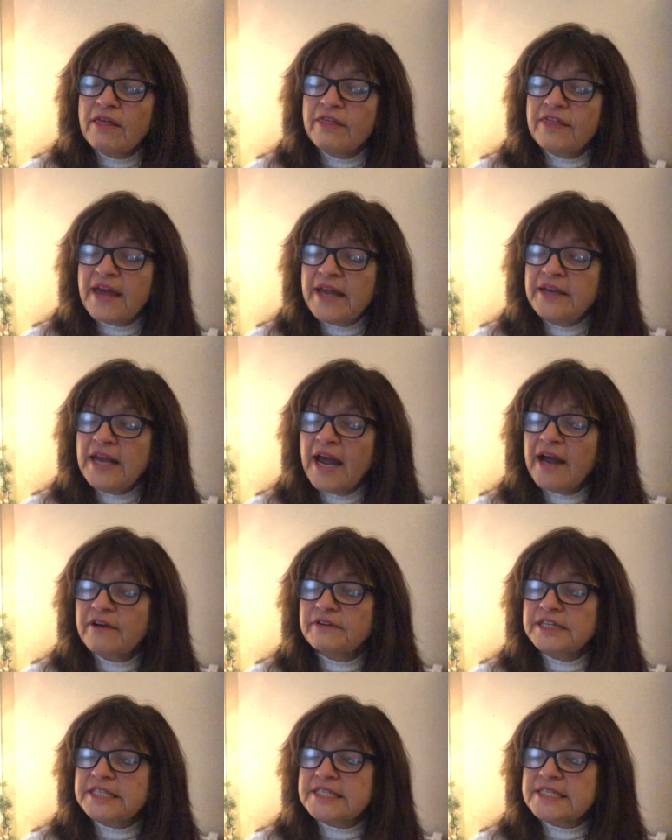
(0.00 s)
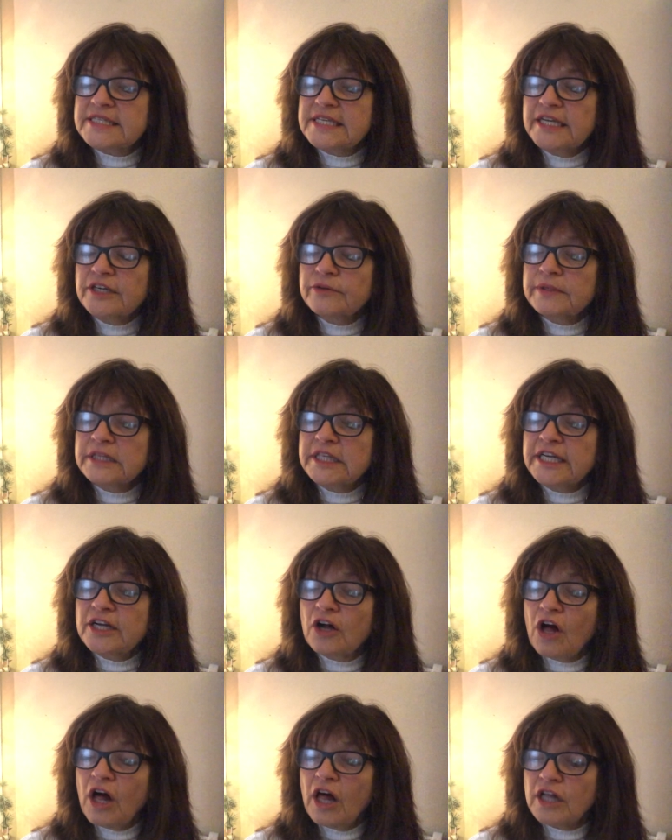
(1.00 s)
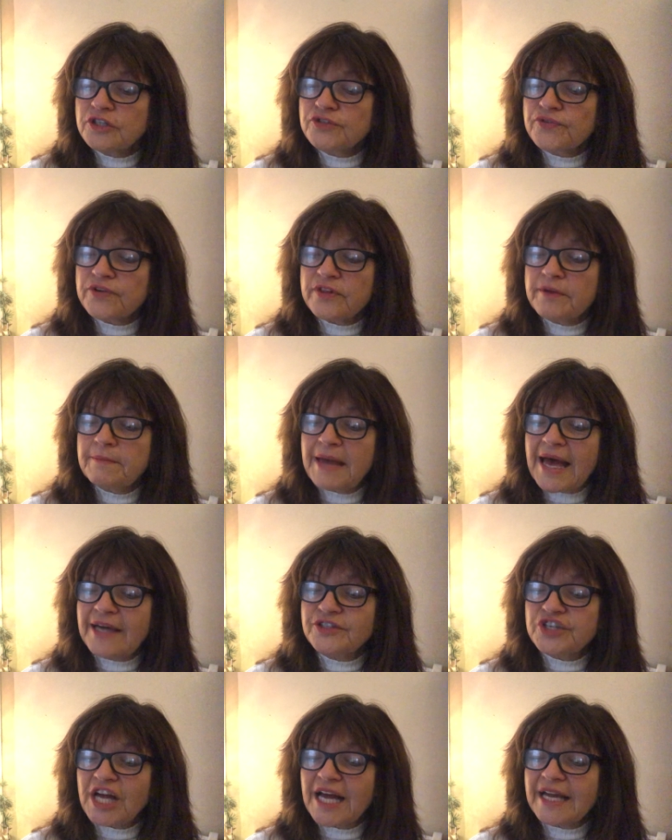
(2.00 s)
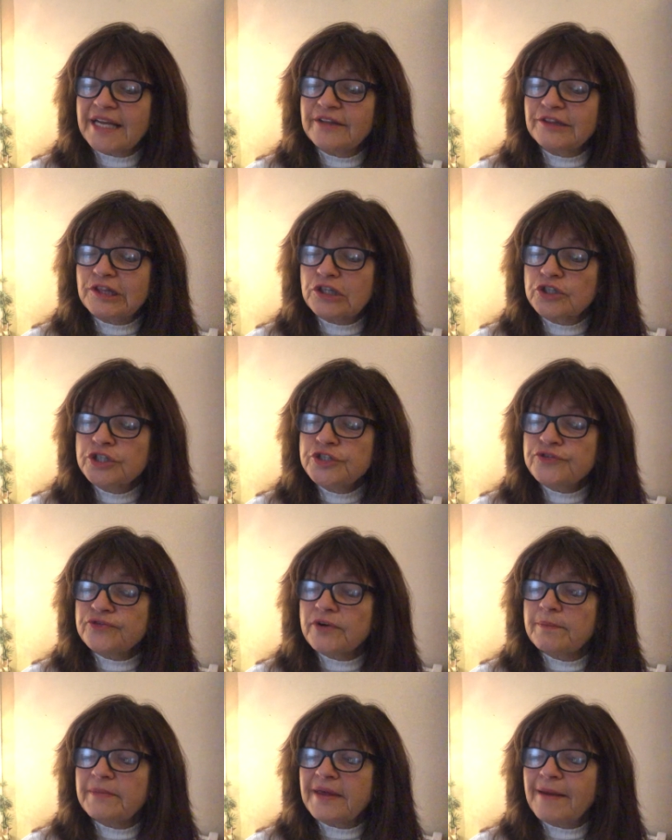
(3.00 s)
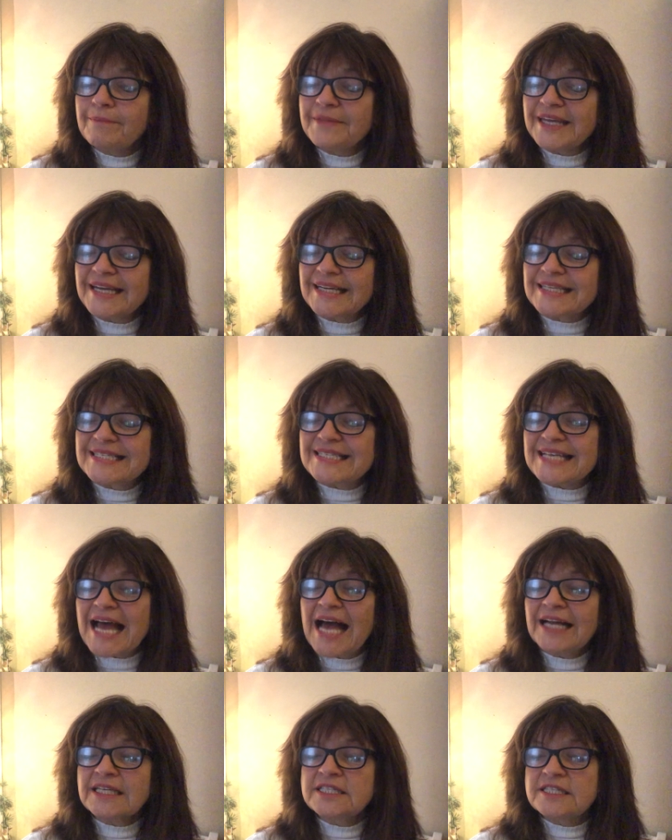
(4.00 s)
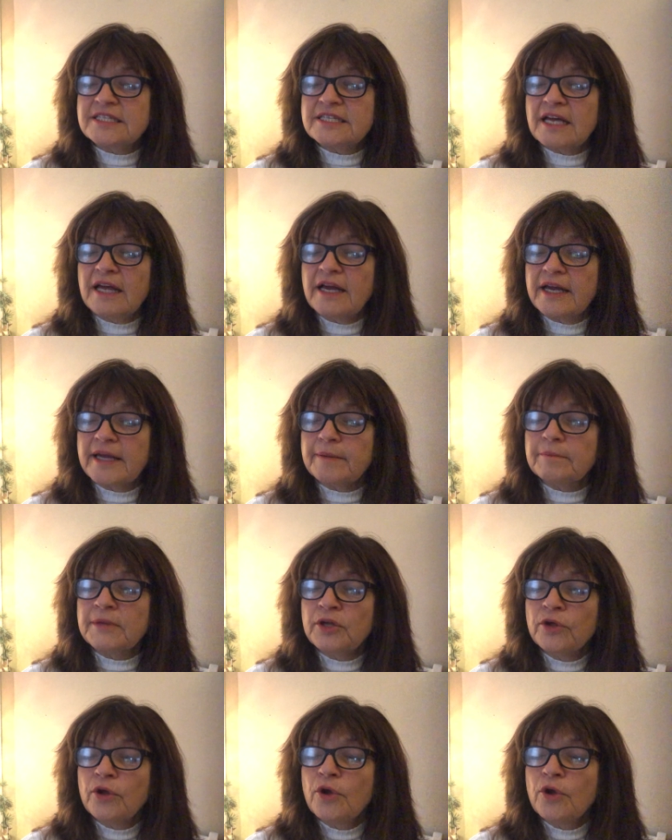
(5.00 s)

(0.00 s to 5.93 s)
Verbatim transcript: Then Herod secretly called for the Magi and learned from them the exact time